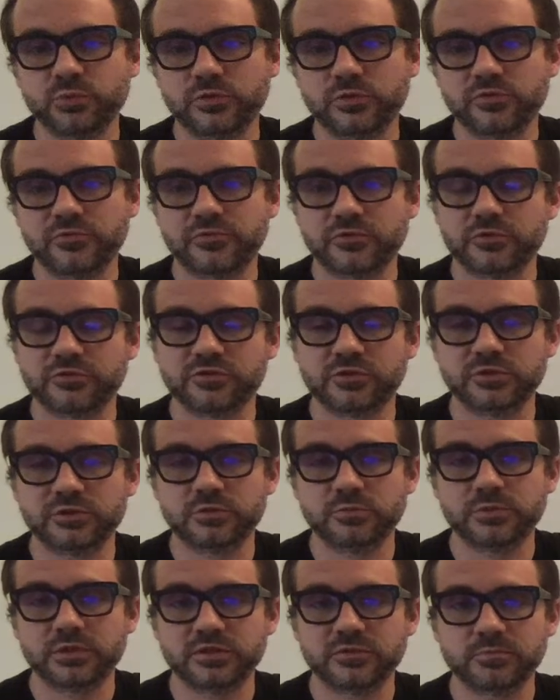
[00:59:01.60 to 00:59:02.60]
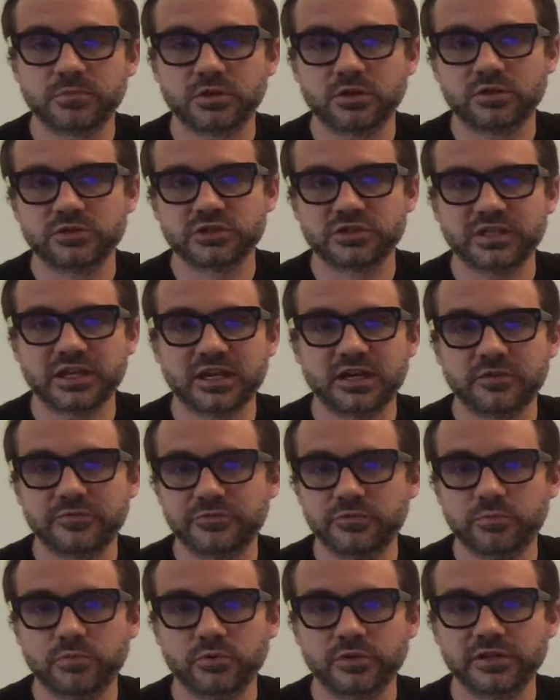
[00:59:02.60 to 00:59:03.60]
with the first a little bit, but I'll just add a
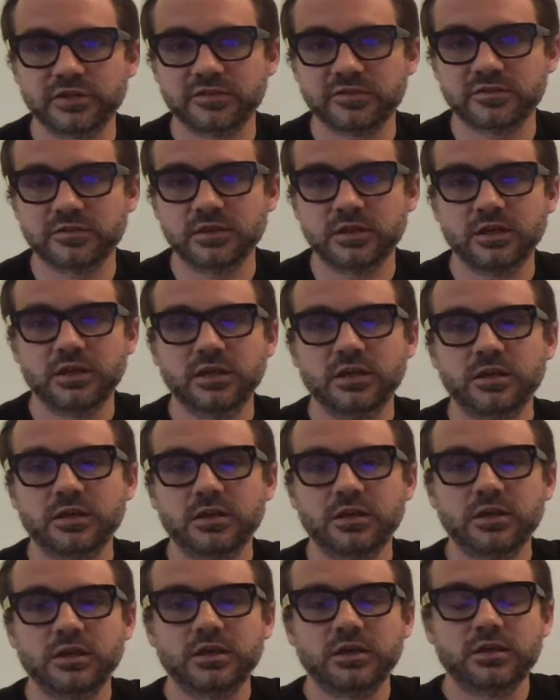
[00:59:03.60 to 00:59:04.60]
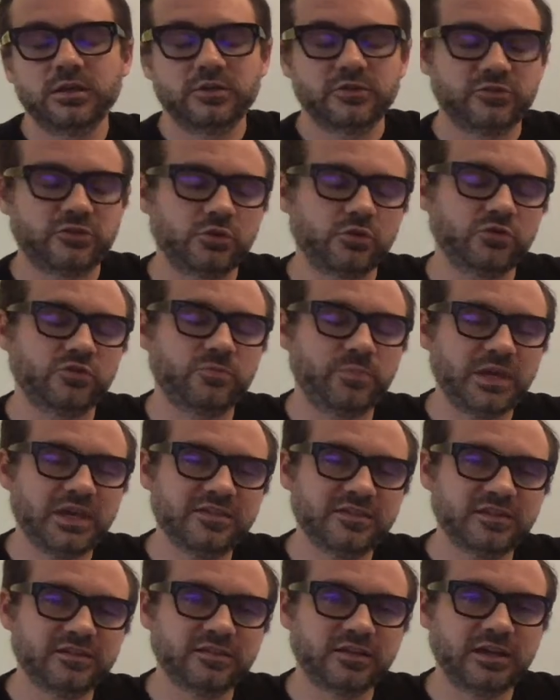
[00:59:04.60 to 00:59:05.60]
few points. So space
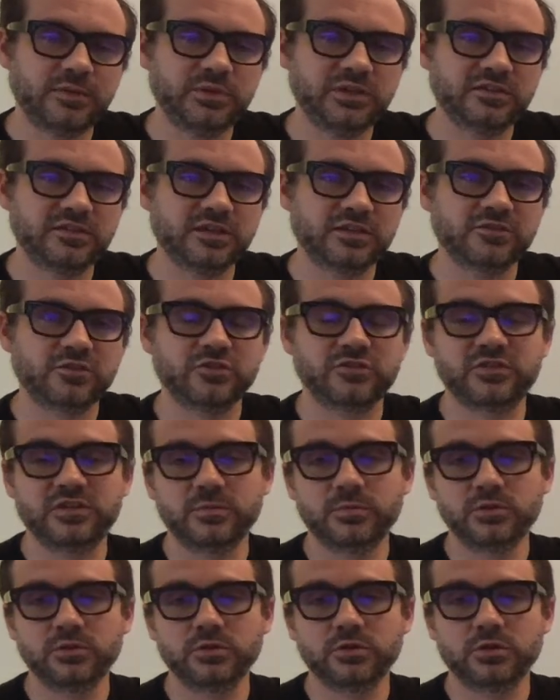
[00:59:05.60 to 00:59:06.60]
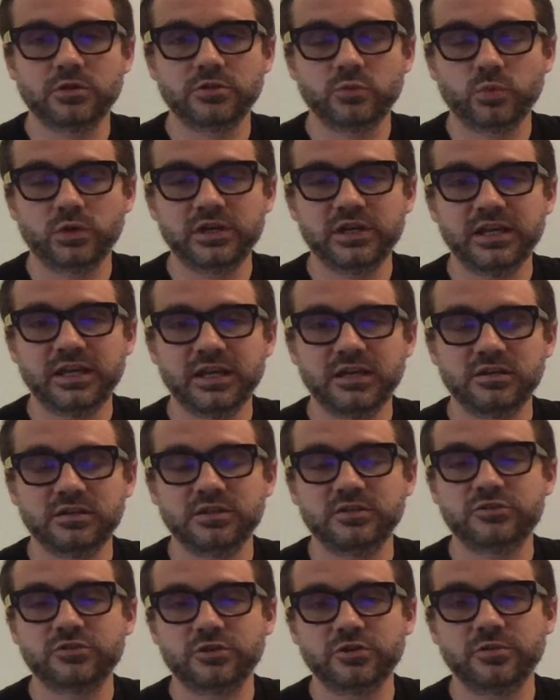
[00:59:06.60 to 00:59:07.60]
and time, he says, are similar on the one hand
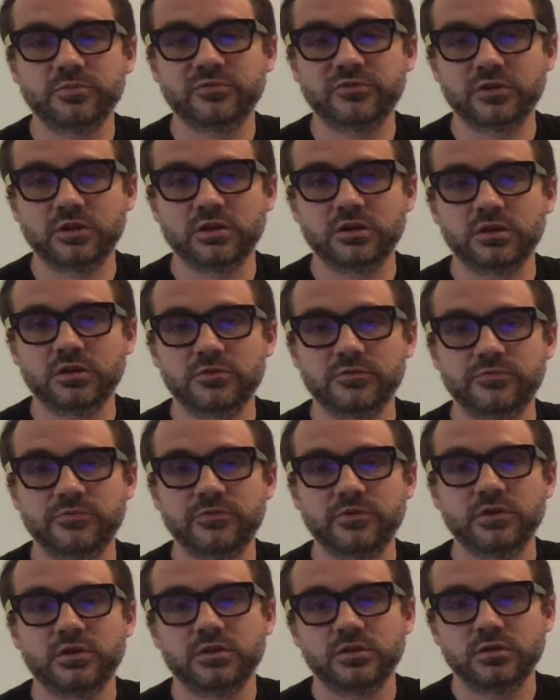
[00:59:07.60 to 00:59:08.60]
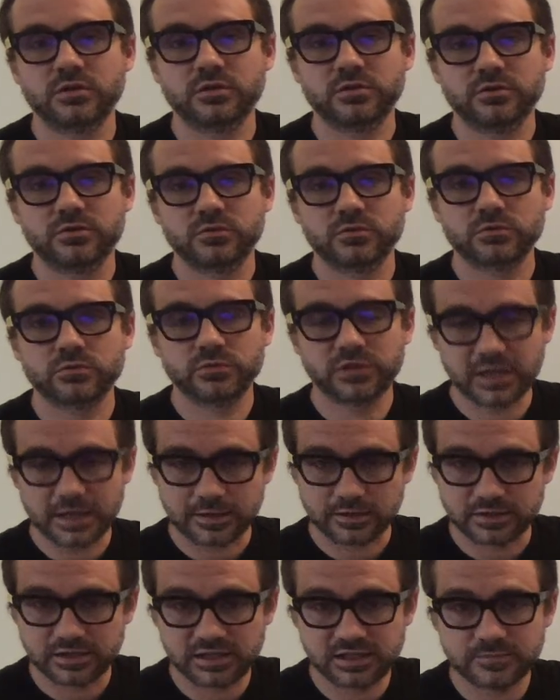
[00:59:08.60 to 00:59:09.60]
in terms of
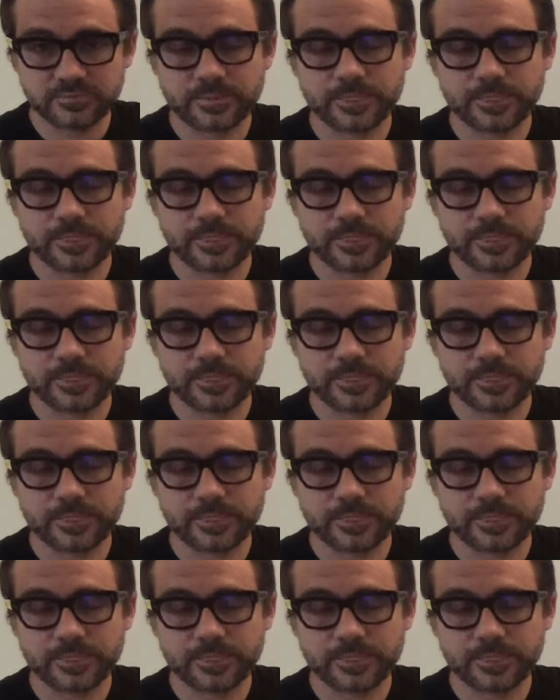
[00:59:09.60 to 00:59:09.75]
reality.